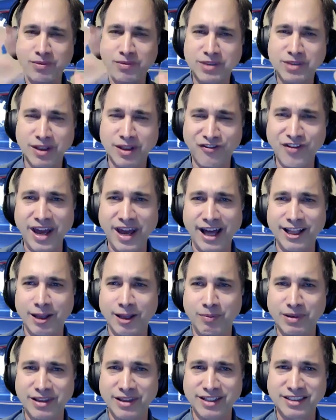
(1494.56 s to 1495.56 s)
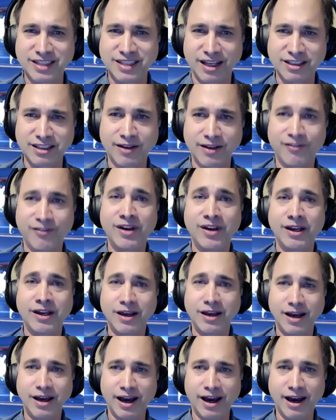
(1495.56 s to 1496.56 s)
develop in the sense of
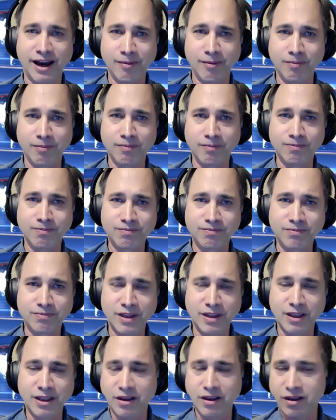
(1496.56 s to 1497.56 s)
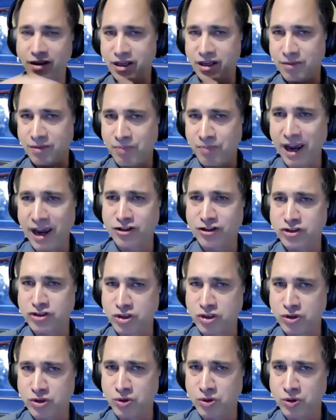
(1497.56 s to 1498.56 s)
um, compared
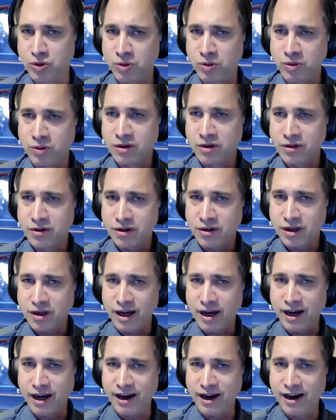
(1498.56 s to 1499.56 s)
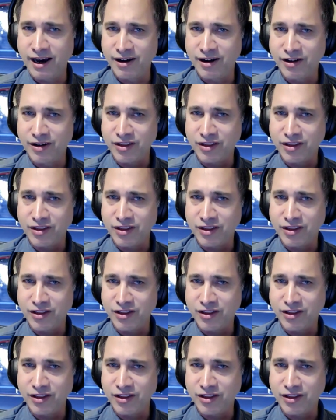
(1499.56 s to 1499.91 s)
to uh,